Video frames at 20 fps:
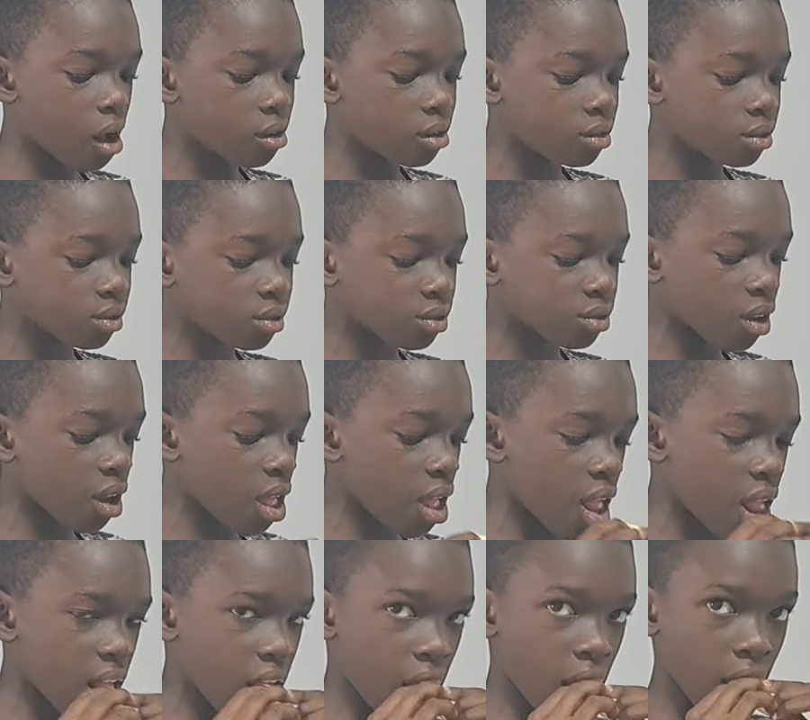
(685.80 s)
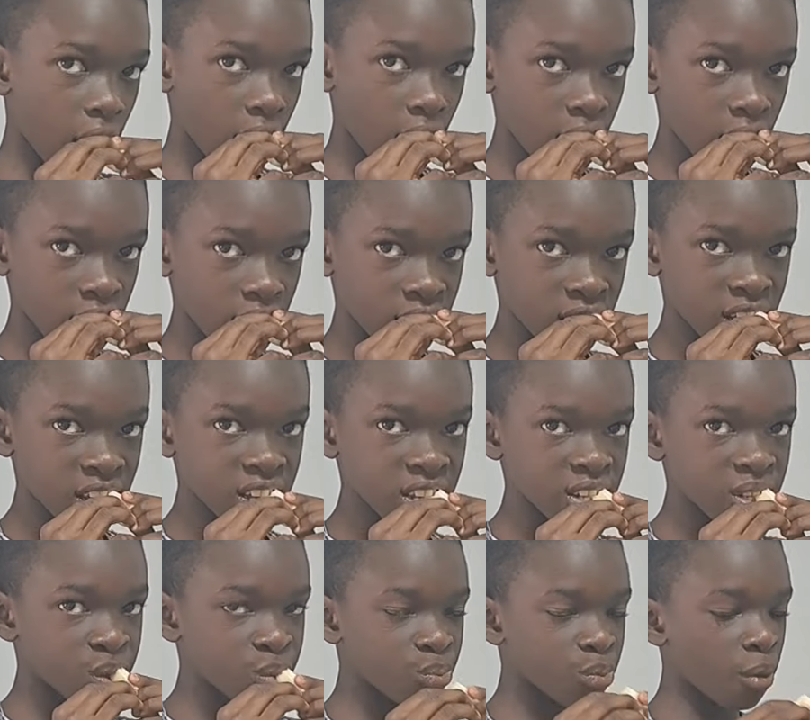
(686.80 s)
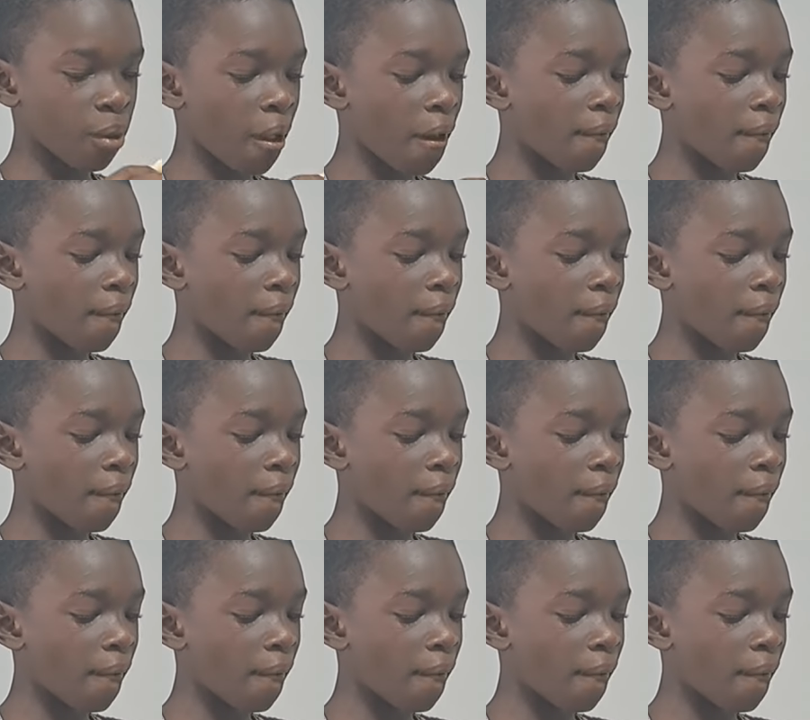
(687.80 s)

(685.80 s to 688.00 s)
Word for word: You can eat the skin too, it's okay, yeah.